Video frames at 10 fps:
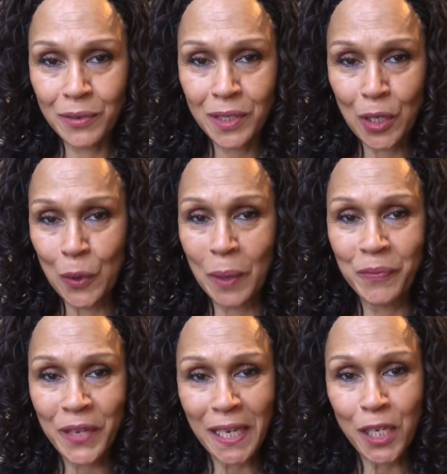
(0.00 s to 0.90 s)
So I'm
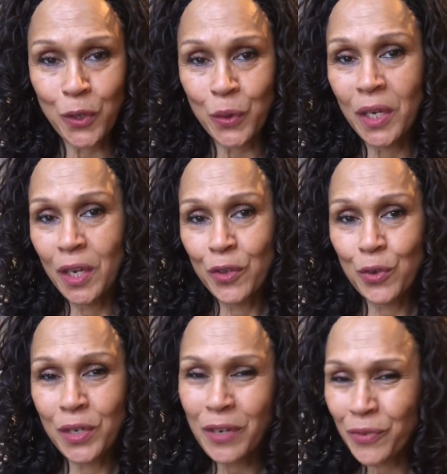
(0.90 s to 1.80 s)
taking you
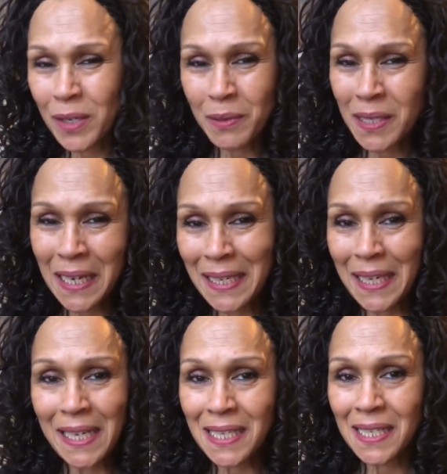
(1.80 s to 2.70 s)
through different
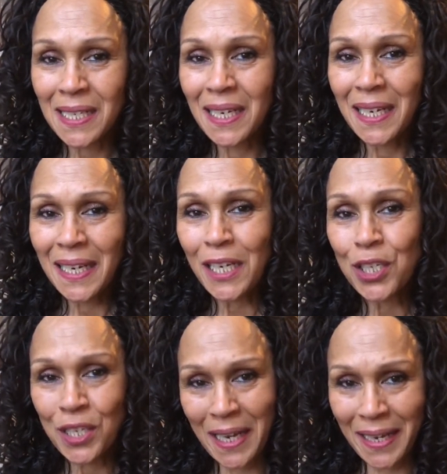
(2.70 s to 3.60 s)
techniques
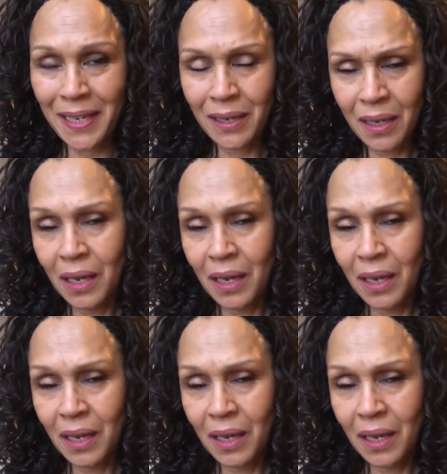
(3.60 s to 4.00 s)
each day